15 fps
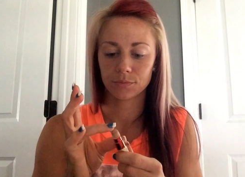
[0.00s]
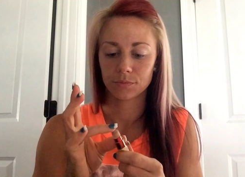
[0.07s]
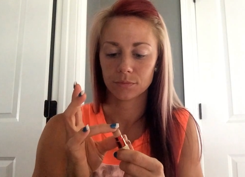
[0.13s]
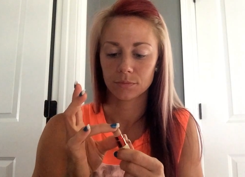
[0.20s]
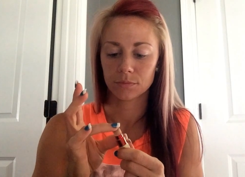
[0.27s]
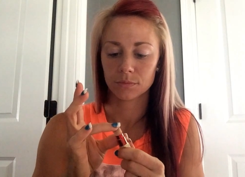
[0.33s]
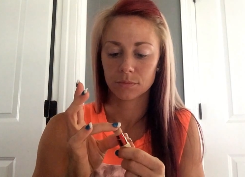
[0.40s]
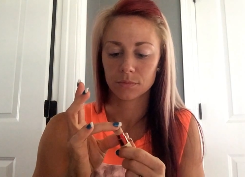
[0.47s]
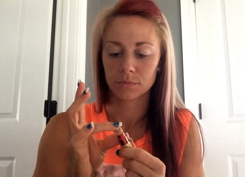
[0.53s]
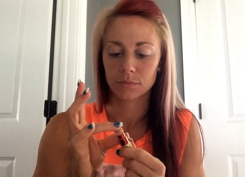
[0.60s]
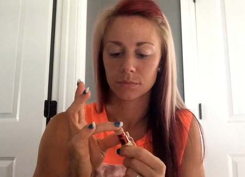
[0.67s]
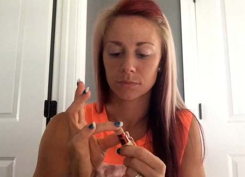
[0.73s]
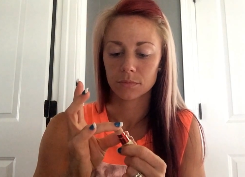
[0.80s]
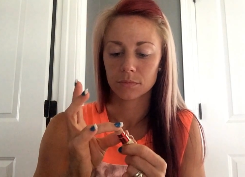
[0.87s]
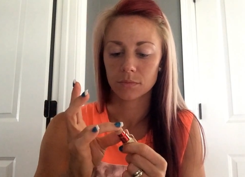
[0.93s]

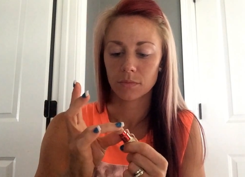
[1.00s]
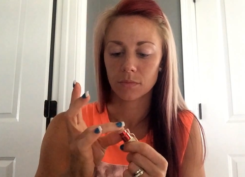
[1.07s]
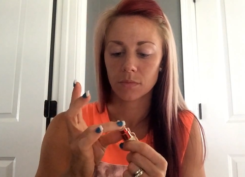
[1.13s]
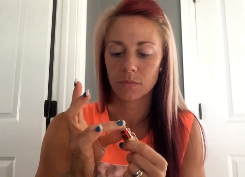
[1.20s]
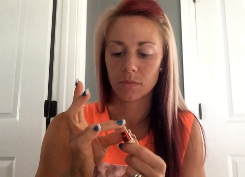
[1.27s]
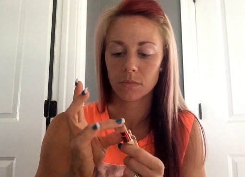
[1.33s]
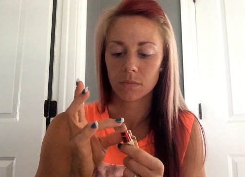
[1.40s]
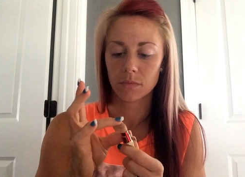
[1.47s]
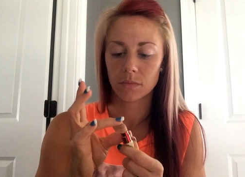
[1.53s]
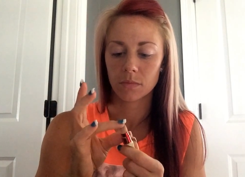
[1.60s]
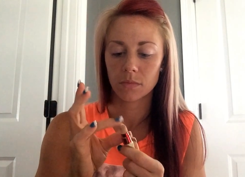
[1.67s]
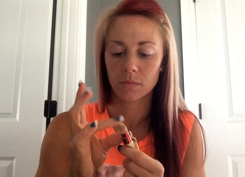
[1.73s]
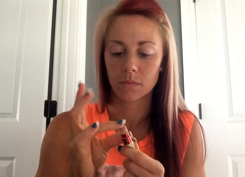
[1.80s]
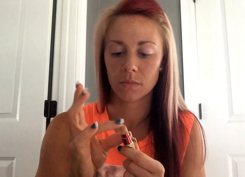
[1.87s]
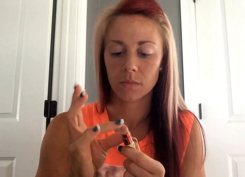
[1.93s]

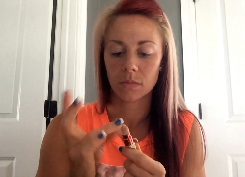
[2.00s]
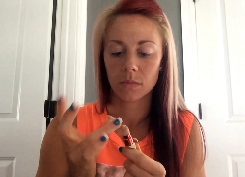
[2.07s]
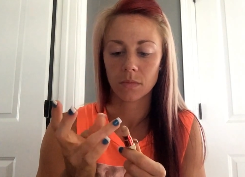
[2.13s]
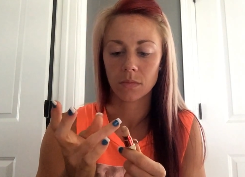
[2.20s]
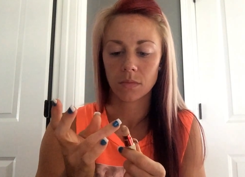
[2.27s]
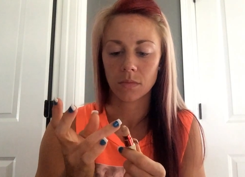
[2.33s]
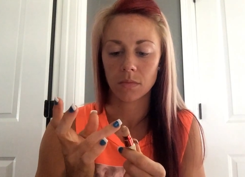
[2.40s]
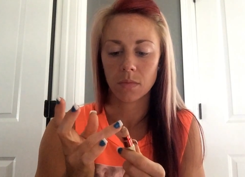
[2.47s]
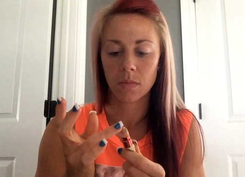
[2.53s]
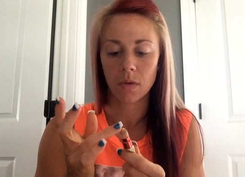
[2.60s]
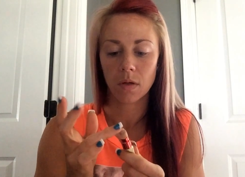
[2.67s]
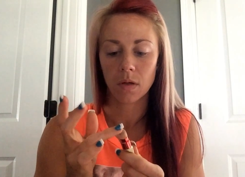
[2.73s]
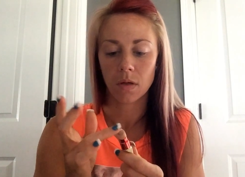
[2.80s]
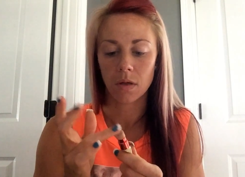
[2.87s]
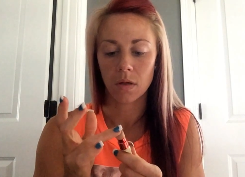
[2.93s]

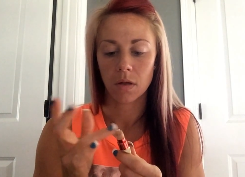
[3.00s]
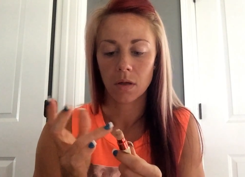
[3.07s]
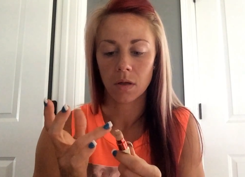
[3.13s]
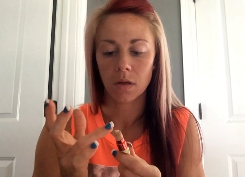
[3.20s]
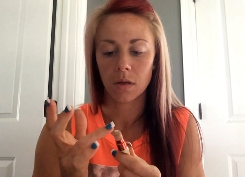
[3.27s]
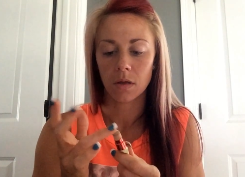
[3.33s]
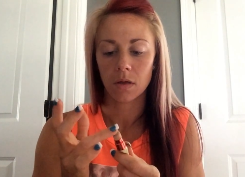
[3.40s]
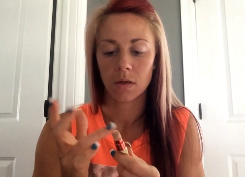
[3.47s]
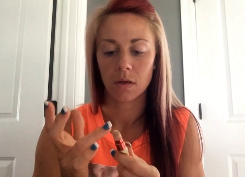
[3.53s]
(silence)